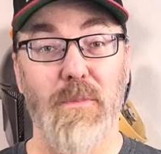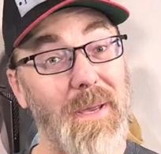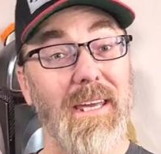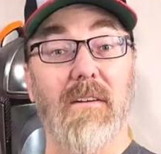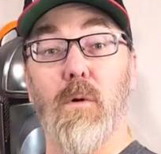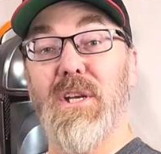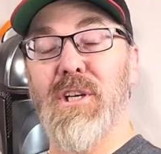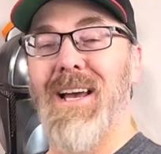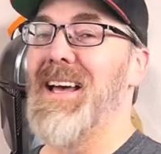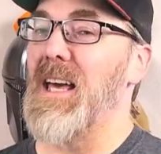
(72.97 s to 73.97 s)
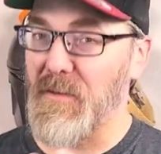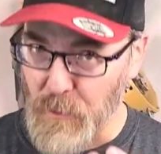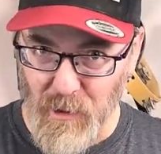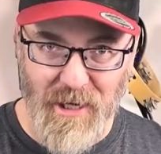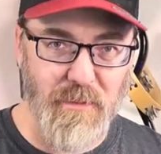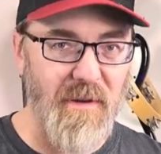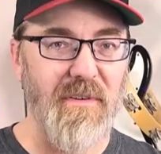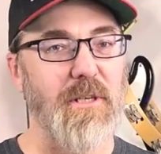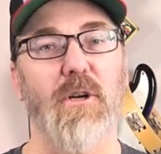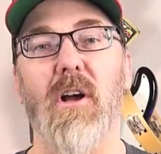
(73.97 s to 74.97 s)
Speaking of which, if you'd like to be
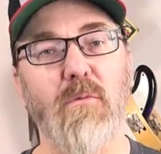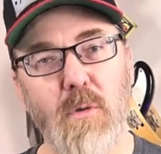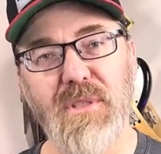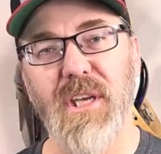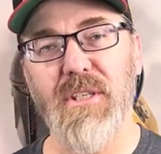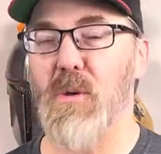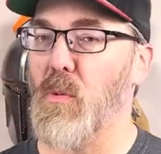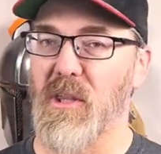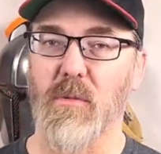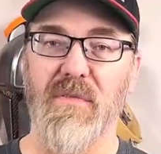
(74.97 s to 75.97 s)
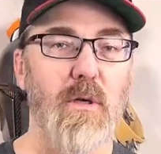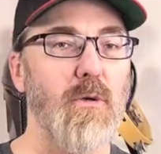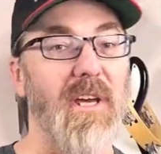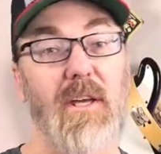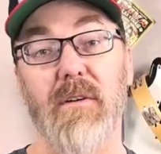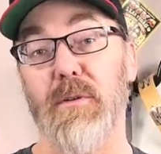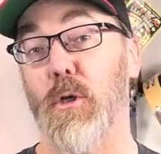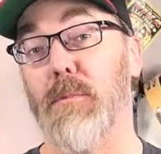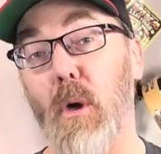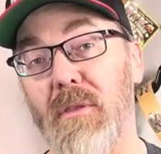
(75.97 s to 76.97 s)
featured on Room 6, whether reviewed,
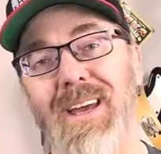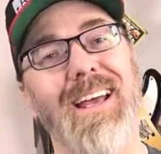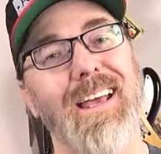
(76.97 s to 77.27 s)
interviewed, or both,